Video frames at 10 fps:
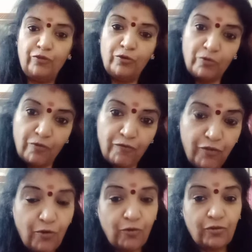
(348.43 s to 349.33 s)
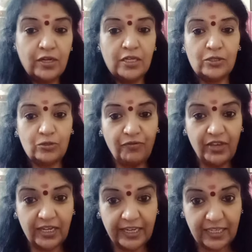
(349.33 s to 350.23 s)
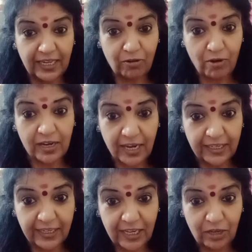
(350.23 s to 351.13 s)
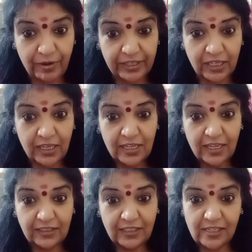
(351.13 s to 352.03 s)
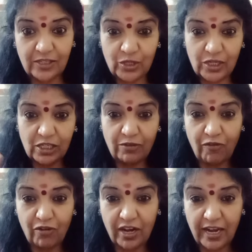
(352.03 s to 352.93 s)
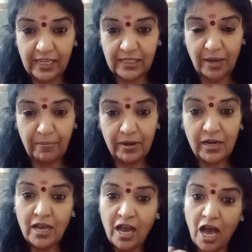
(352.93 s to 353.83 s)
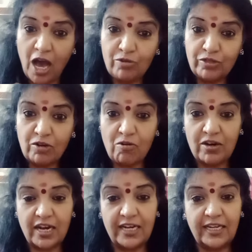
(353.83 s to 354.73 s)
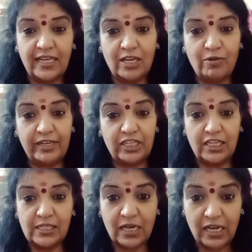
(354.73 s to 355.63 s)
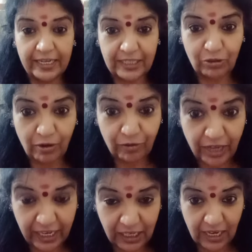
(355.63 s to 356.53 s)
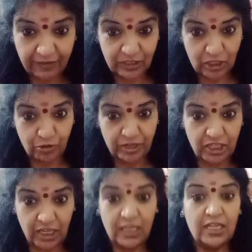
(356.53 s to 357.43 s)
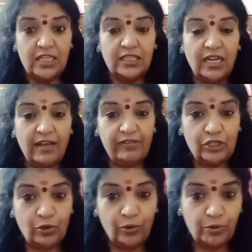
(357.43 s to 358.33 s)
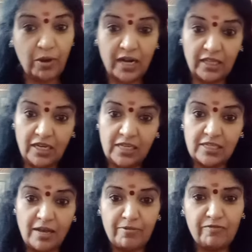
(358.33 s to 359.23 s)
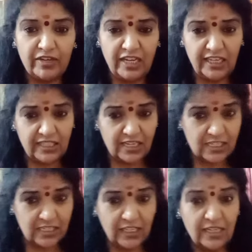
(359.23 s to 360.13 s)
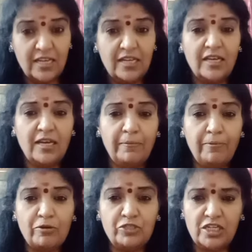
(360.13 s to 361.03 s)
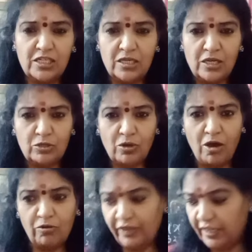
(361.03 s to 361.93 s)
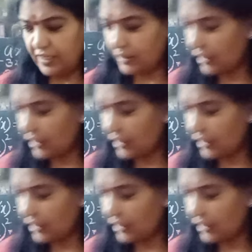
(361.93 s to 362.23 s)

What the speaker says: to floor. So we are getting a quadratic equation, and this is just for an example how the quadratic equation is related to our daily life situation. Then I will show you another example, one interesting projects, so how it is